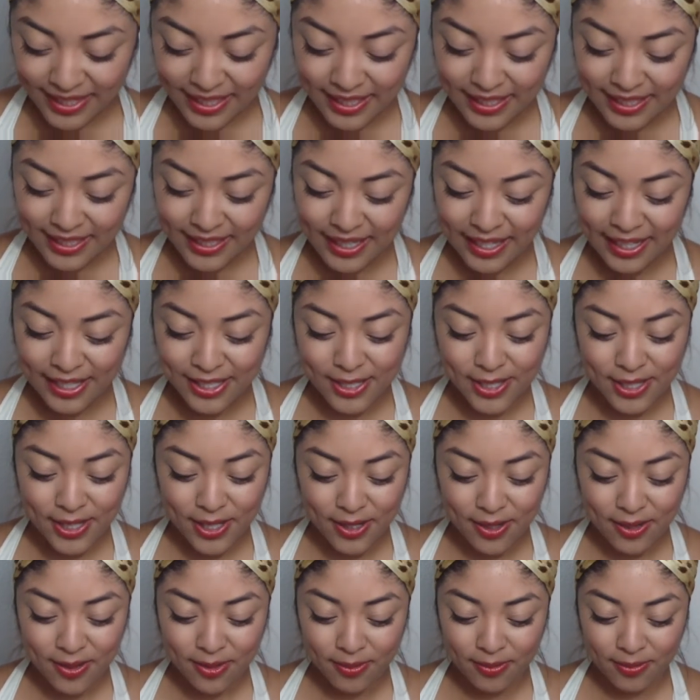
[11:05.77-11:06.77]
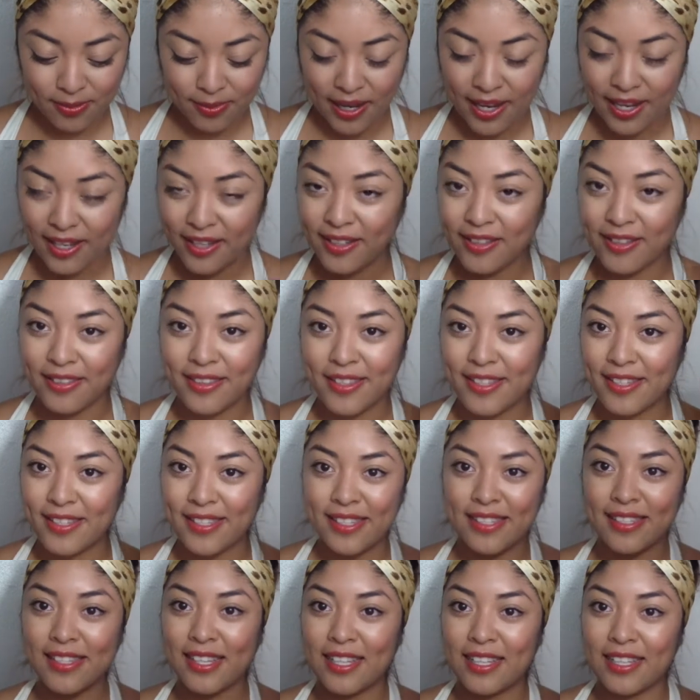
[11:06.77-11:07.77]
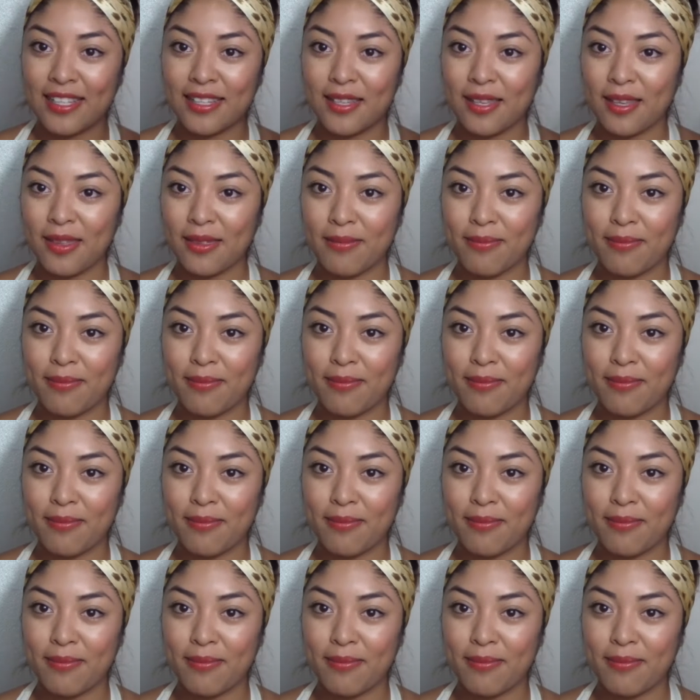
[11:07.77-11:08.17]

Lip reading: Yeah, so this is like